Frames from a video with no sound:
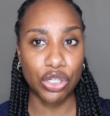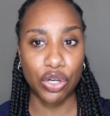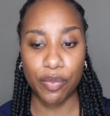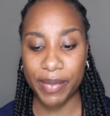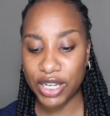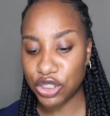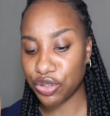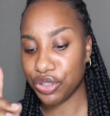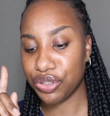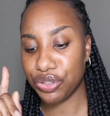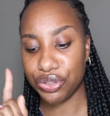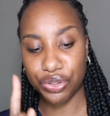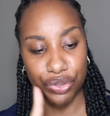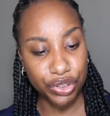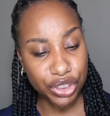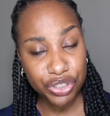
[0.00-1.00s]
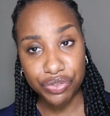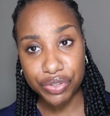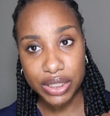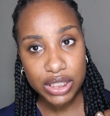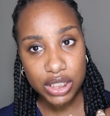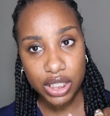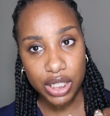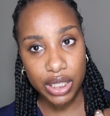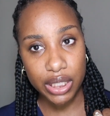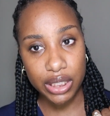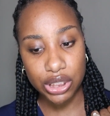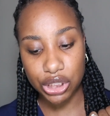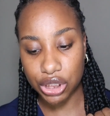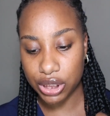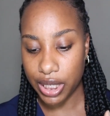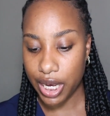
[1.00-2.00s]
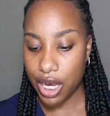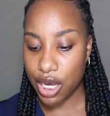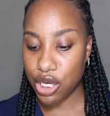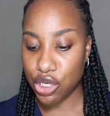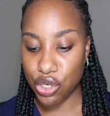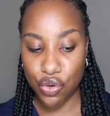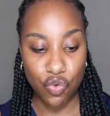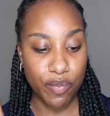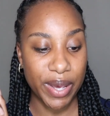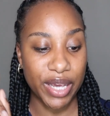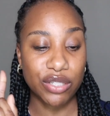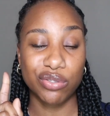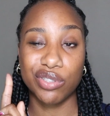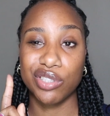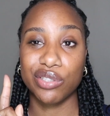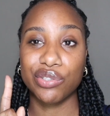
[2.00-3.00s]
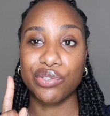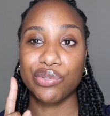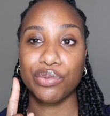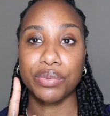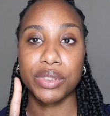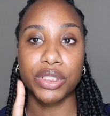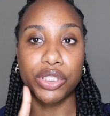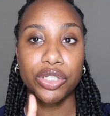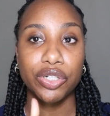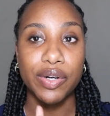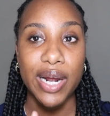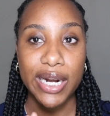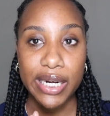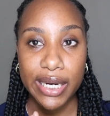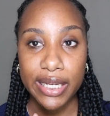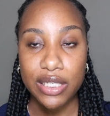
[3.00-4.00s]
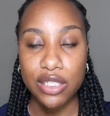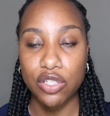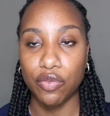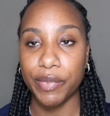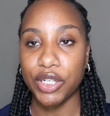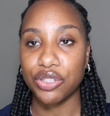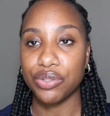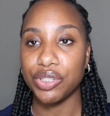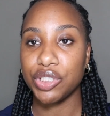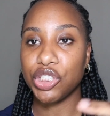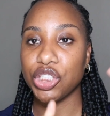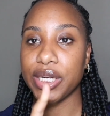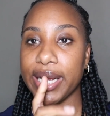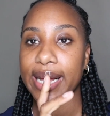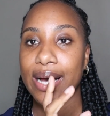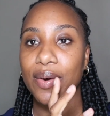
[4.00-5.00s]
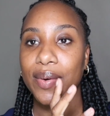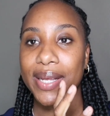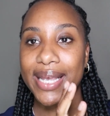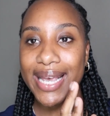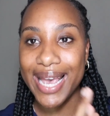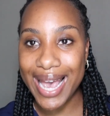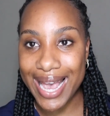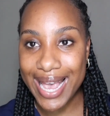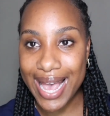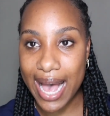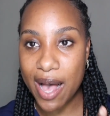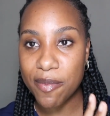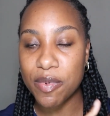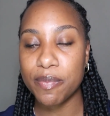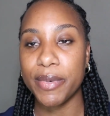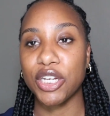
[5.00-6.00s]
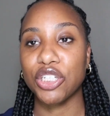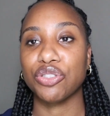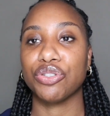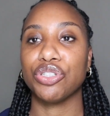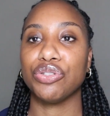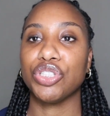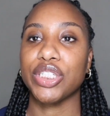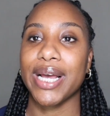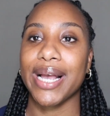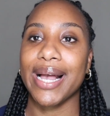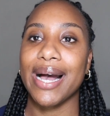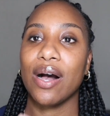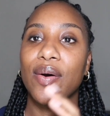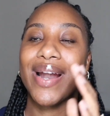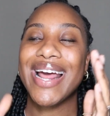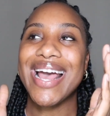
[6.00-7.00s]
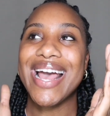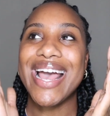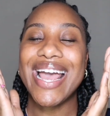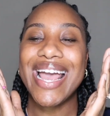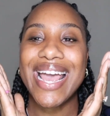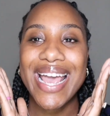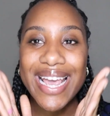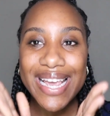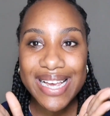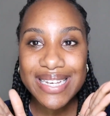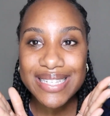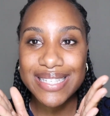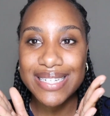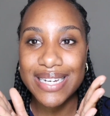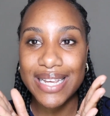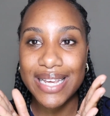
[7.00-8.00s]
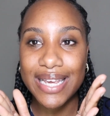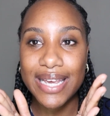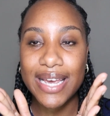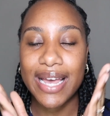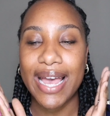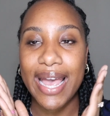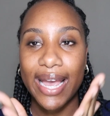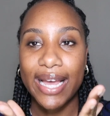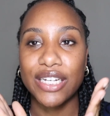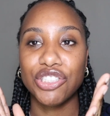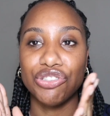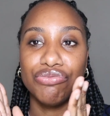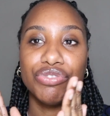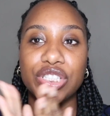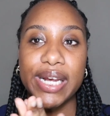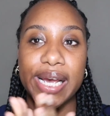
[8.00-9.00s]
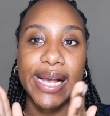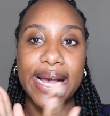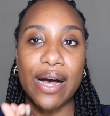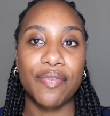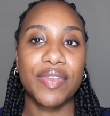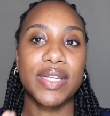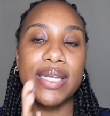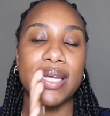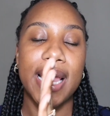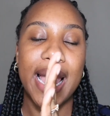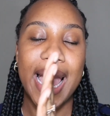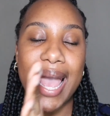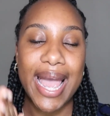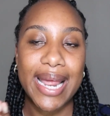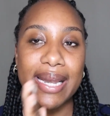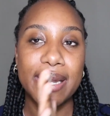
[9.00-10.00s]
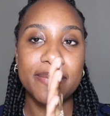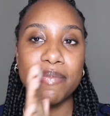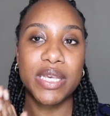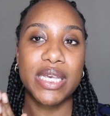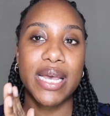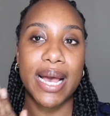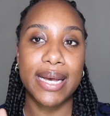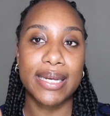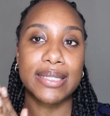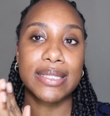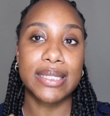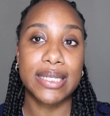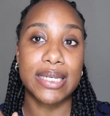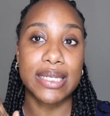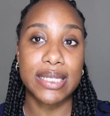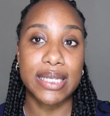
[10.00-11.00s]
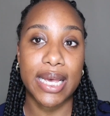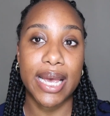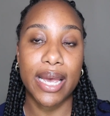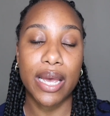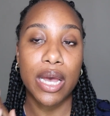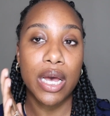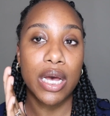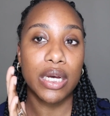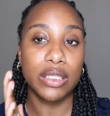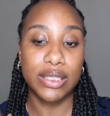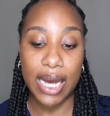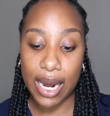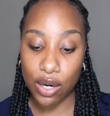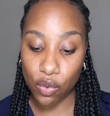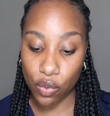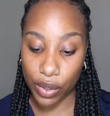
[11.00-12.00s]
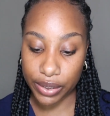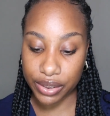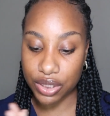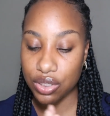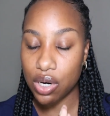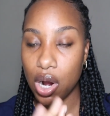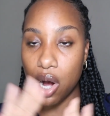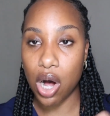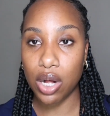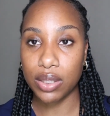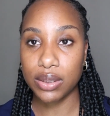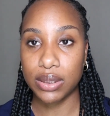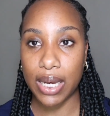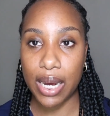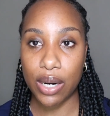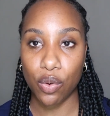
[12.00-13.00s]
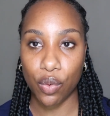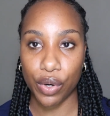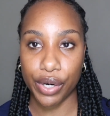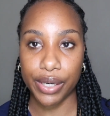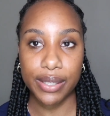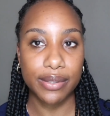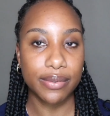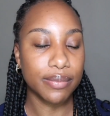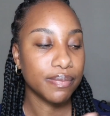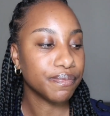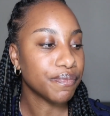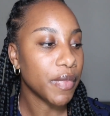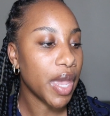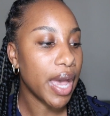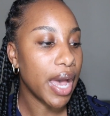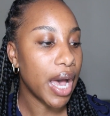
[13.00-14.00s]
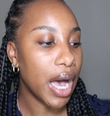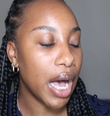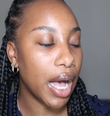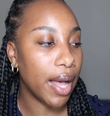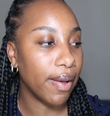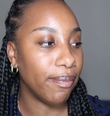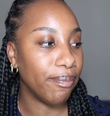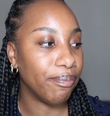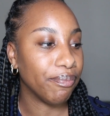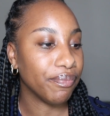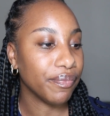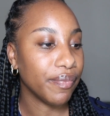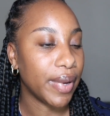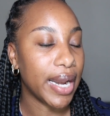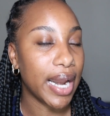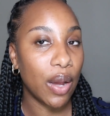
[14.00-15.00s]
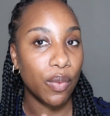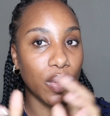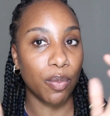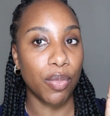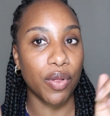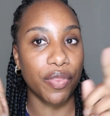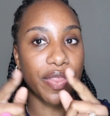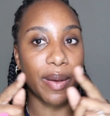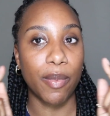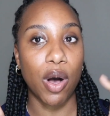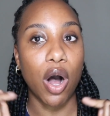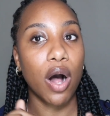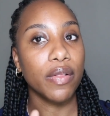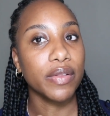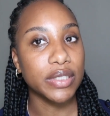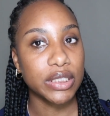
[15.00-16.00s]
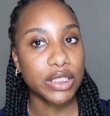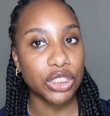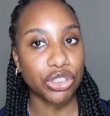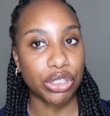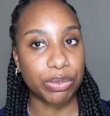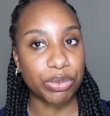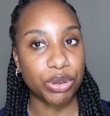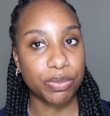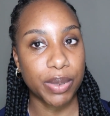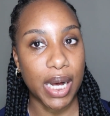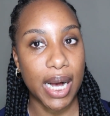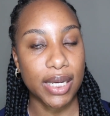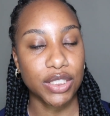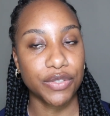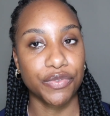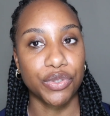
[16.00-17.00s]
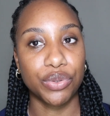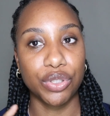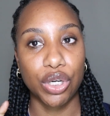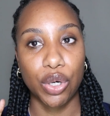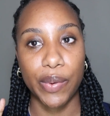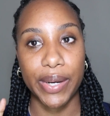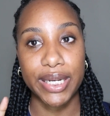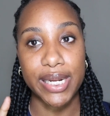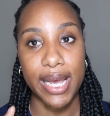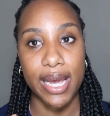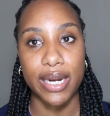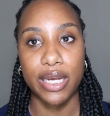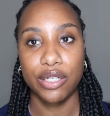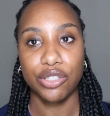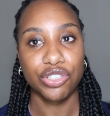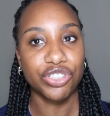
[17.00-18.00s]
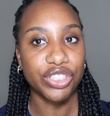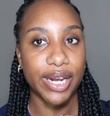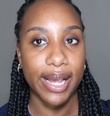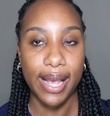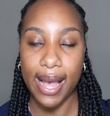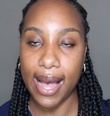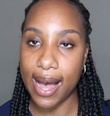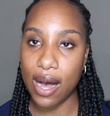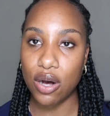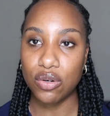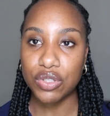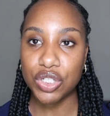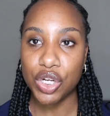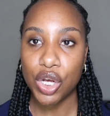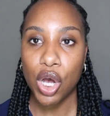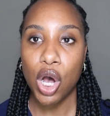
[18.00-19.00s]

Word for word: So, make sure you do your research. You make sure your school is accredited. So, make sure you check out CAAHEP. Make sure you check out AST and you check out the NBSTSA.org. These are all .org. Um, and I will put them all in the description box for you to go ahead and check out.